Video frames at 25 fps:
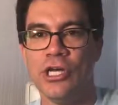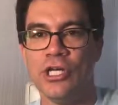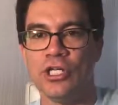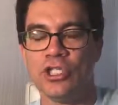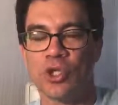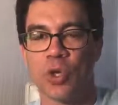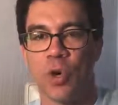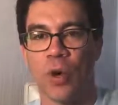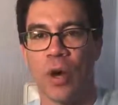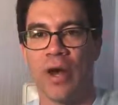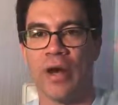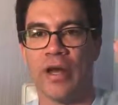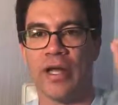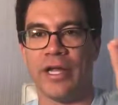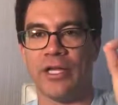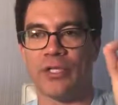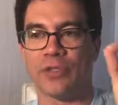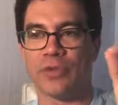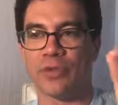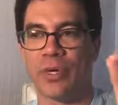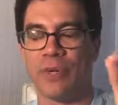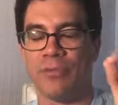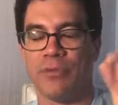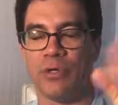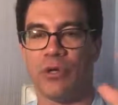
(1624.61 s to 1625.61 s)
So
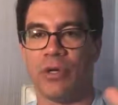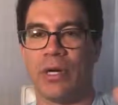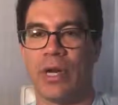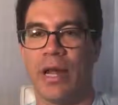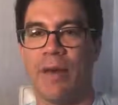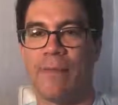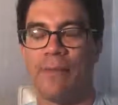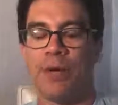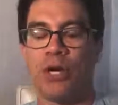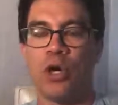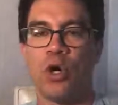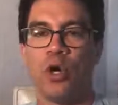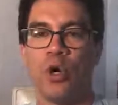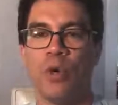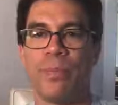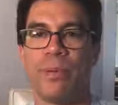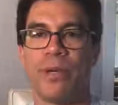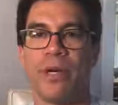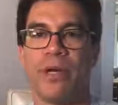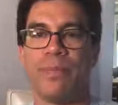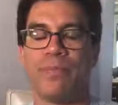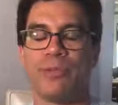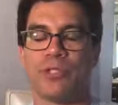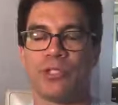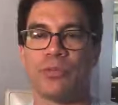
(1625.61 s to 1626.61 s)
here's what I'm doing. I'm gonna
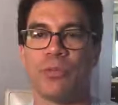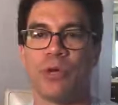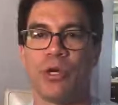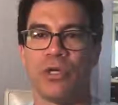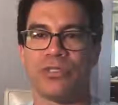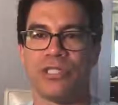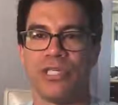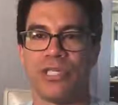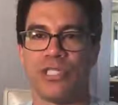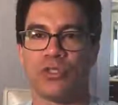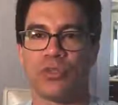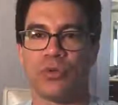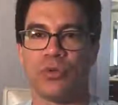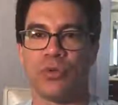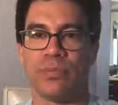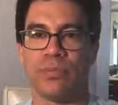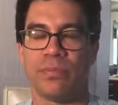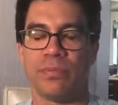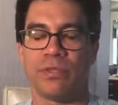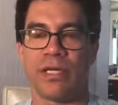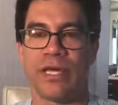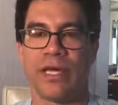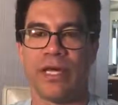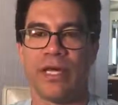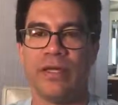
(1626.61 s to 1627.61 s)
open up a small test
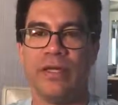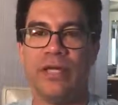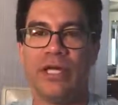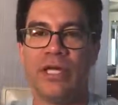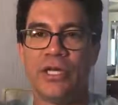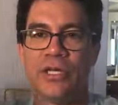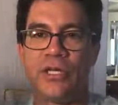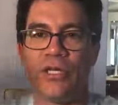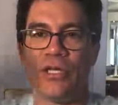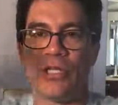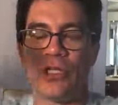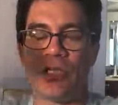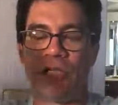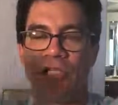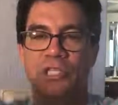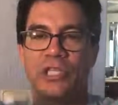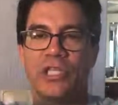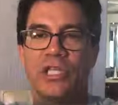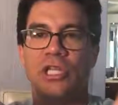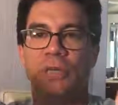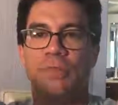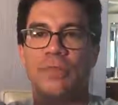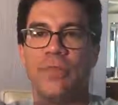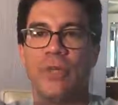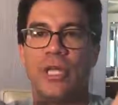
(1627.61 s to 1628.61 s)
group, okay? Click
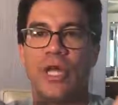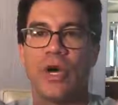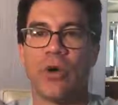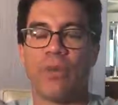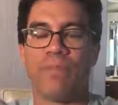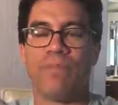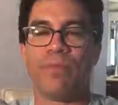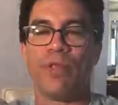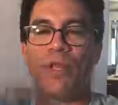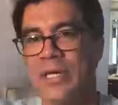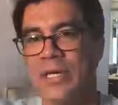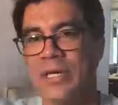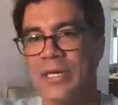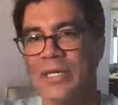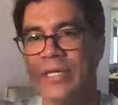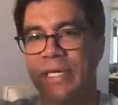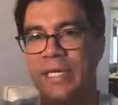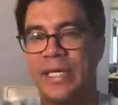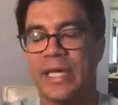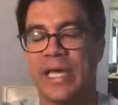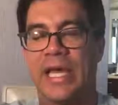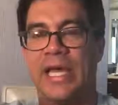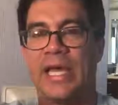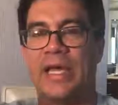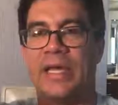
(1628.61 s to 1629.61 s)
the link below
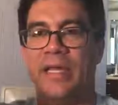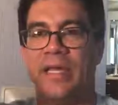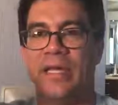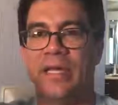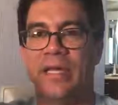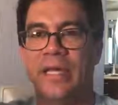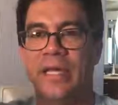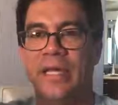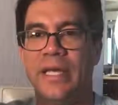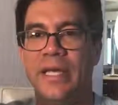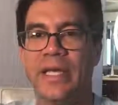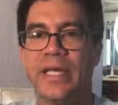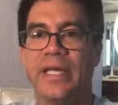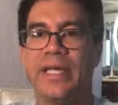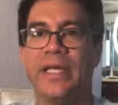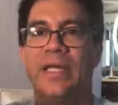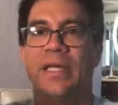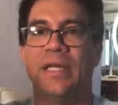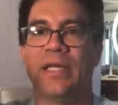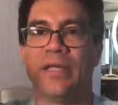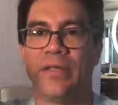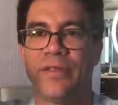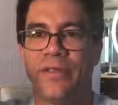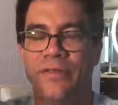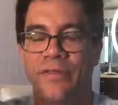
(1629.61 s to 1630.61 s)
to get
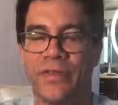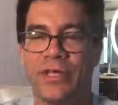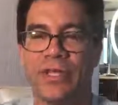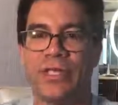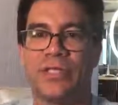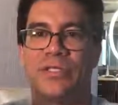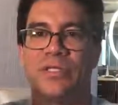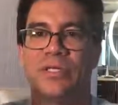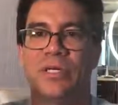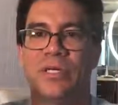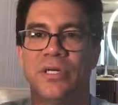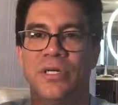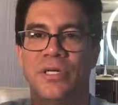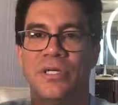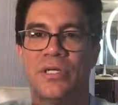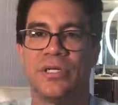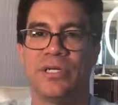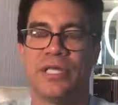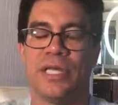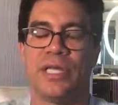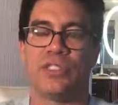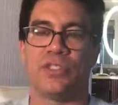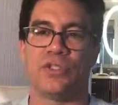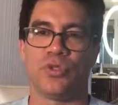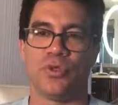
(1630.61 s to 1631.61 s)
in this
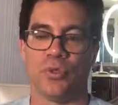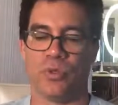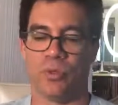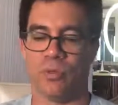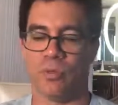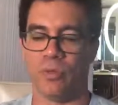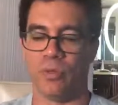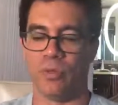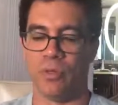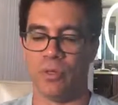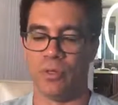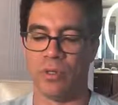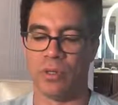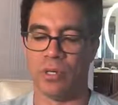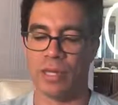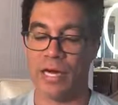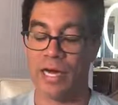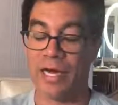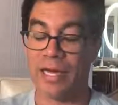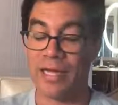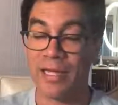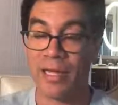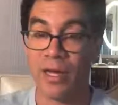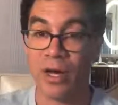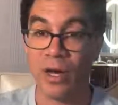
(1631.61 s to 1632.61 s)
test group.
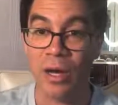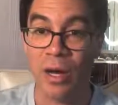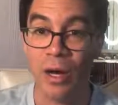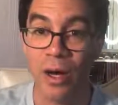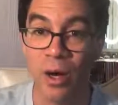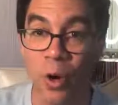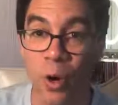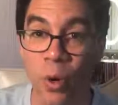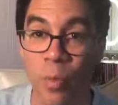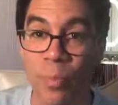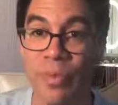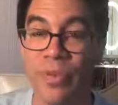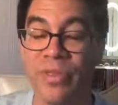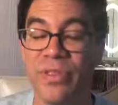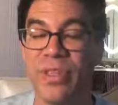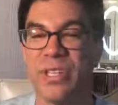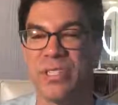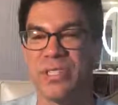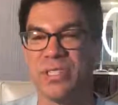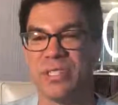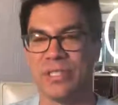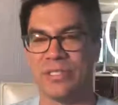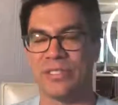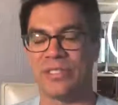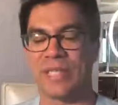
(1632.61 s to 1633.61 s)
I opened
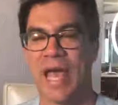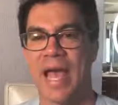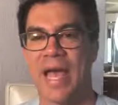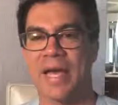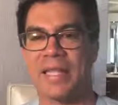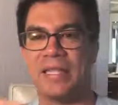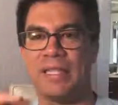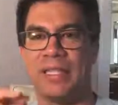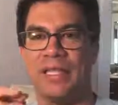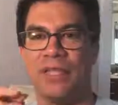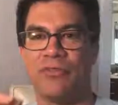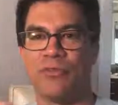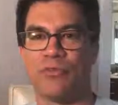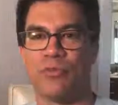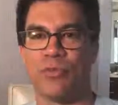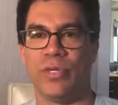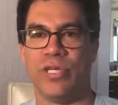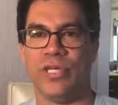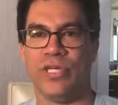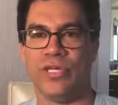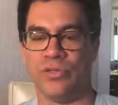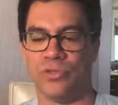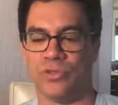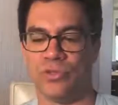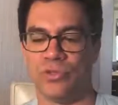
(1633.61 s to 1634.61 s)
this exactly
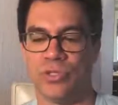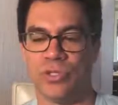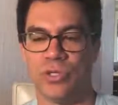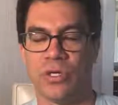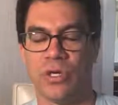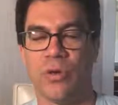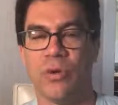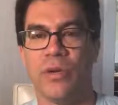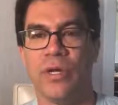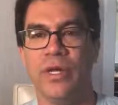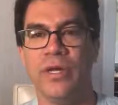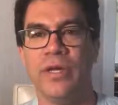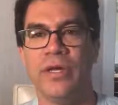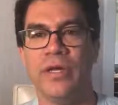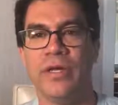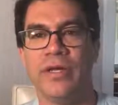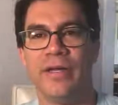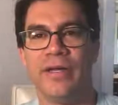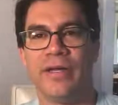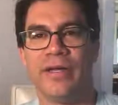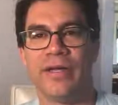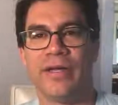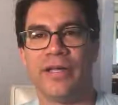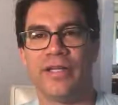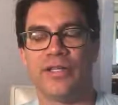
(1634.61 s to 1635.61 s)
3 years ago
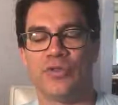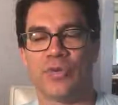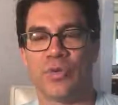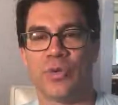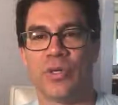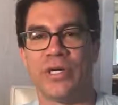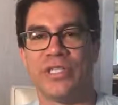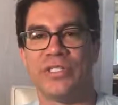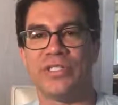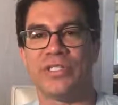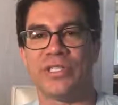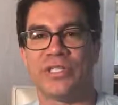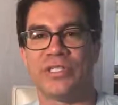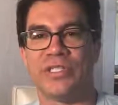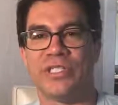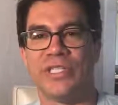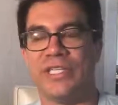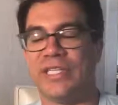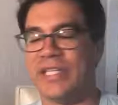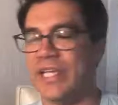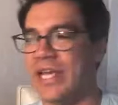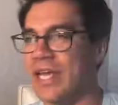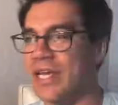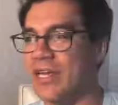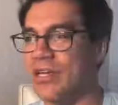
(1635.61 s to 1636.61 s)
in
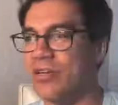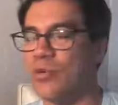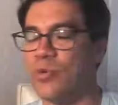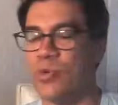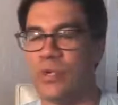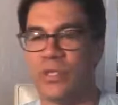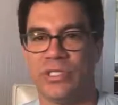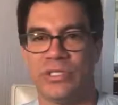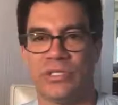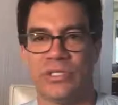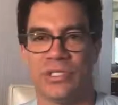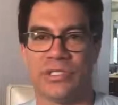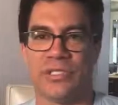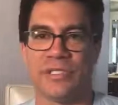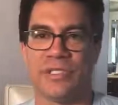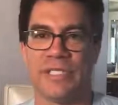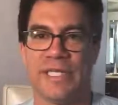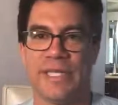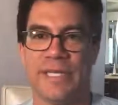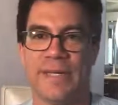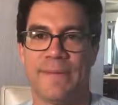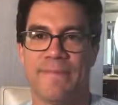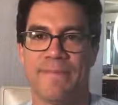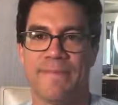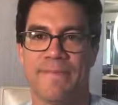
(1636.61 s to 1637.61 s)
2016, the end of
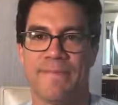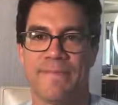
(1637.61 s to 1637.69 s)
2016.